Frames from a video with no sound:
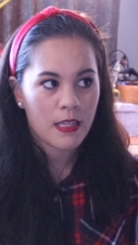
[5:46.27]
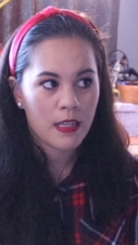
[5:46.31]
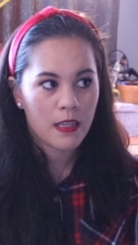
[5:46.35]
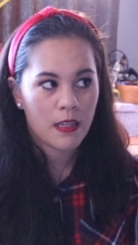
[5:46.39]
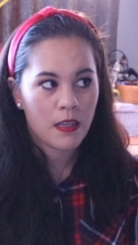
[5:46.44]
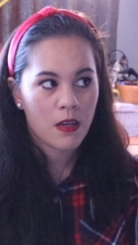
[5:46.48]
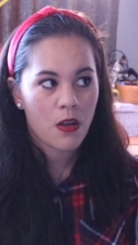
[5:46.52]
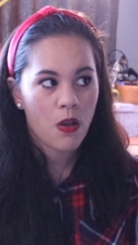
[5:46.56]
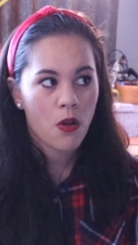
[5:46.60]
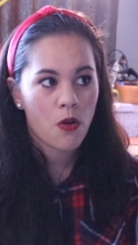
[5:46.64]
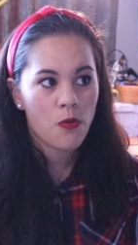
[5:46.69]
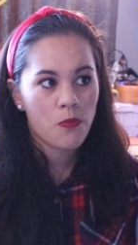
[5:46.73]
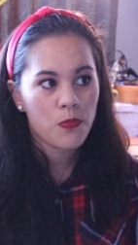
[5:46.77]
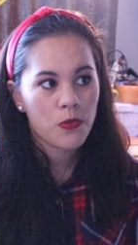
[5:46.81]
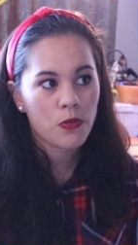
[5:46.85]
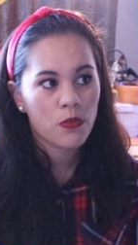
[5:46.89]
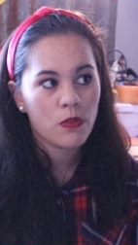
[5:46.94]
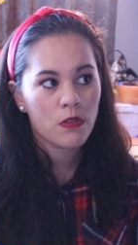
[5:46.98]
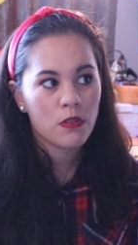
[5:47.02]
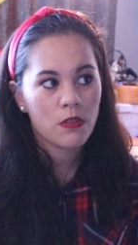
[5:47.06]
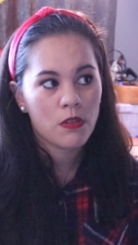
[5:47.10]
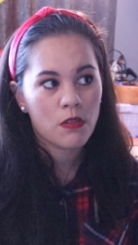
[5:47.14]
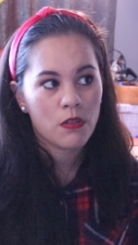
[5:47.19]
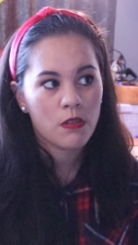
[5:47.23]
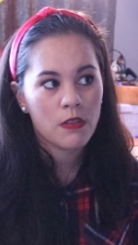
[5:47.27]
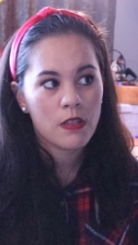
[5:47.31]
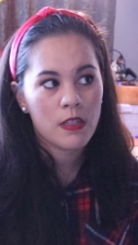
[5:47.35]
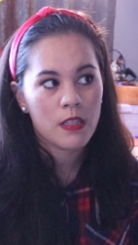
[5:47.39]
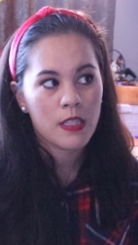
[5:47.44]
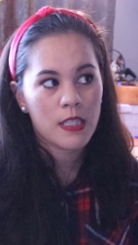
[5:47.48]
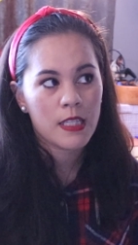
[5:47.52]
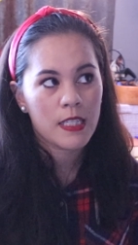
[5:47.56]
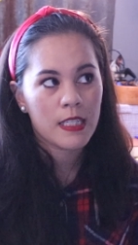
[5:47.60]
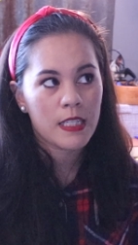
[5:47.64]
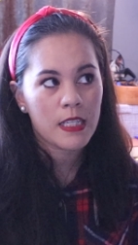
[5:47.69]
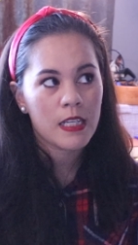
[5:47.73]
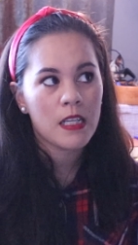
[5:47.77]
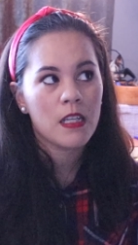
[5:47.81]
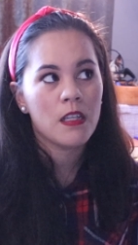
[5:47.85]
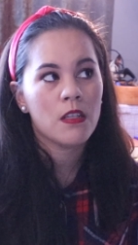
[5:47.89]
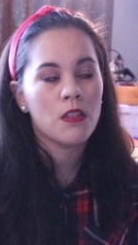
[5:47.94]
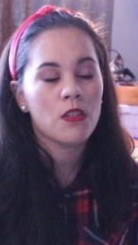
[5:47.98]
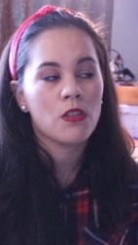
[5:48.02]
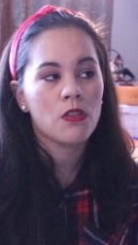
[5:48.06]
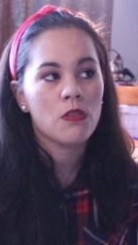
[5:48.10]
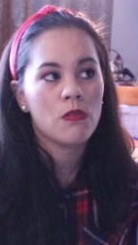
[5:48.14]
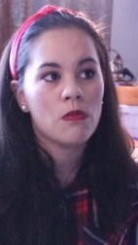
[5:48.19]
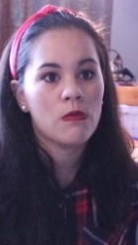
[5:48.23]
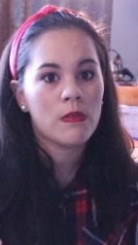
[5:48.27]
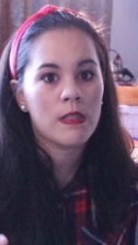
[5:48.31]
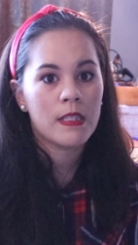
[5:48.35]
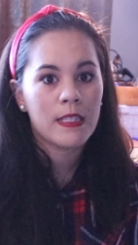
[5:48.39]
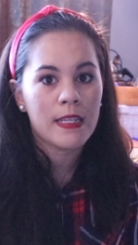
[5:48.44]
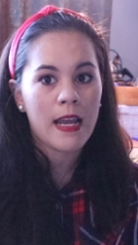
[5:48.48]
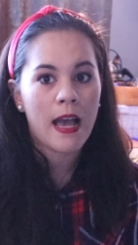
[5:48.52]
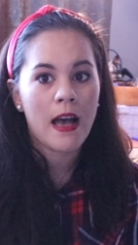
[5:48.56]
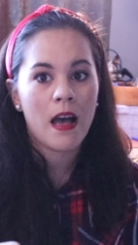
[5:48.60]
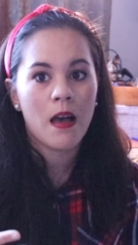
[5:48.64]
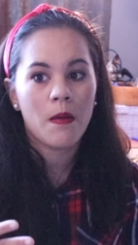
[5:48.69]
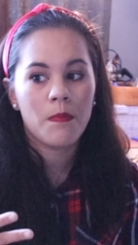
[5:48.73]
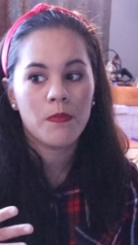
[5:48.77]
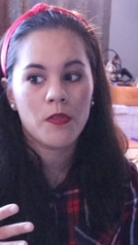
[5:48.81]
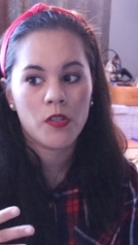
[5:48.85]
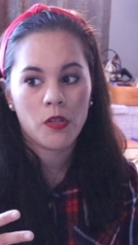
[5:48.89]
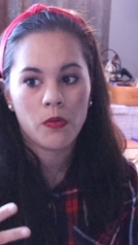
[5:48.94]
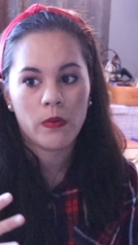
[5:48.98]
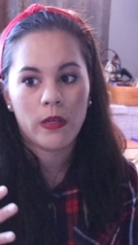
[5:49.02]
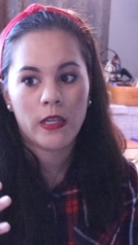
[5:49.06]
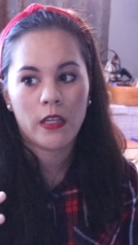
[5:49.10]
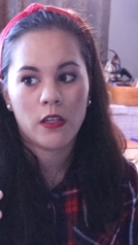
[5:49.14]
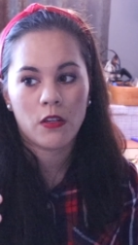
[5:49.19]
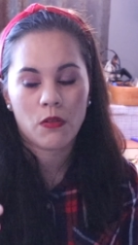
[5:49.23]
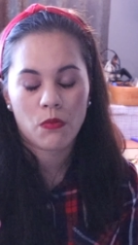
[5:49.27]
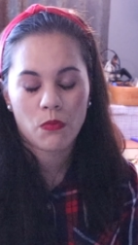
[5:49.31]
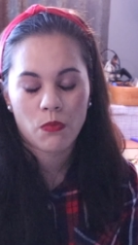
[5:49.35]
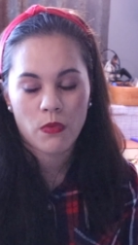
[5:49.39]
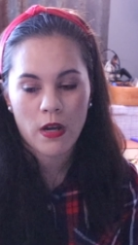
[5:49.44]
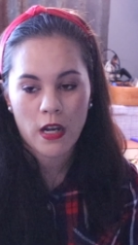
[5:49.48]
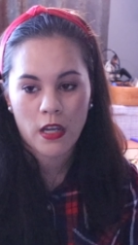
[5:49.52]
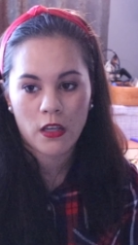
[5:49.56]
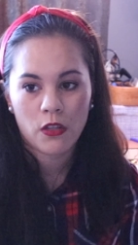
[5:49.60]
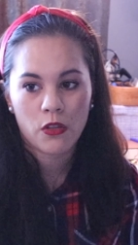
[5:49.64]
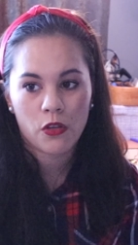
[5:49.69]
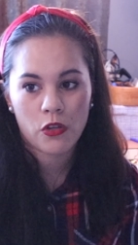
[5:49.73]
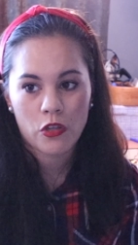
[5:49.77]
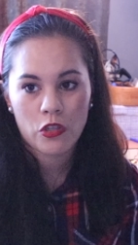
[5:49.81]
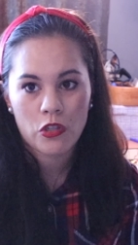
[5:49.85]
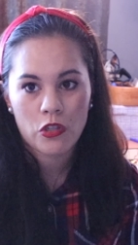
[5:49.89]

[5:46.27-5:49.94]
and homeschool students tend to stop doing regular